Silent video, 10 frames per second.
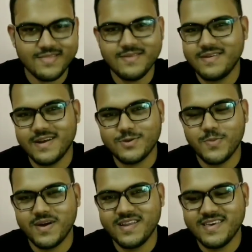
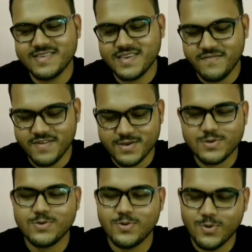Rajkumar Hani has given us
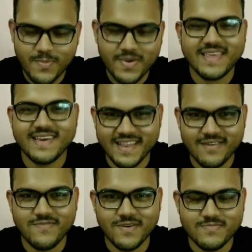so many great
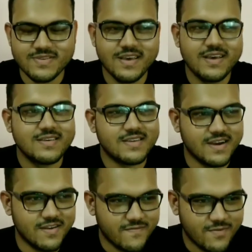films,
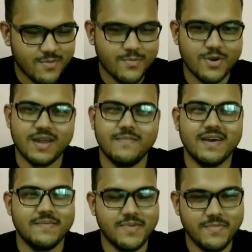starting from Munna Bhai
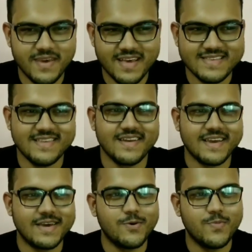MBBS, then Lage
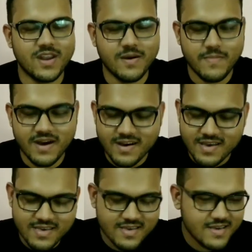Raho Munna Bhai,
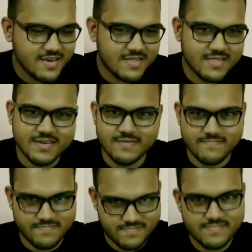
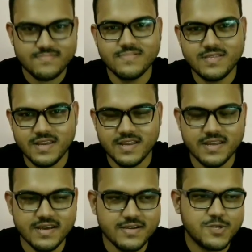then Three
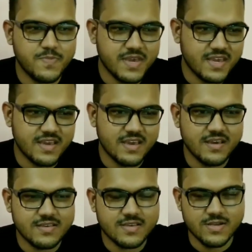Idiots, PK,
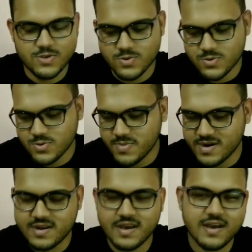Sanju.
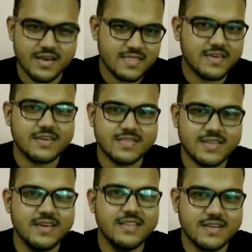But I think
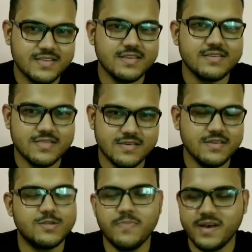Three Idiots is
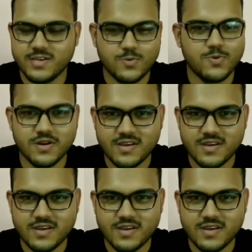his best work.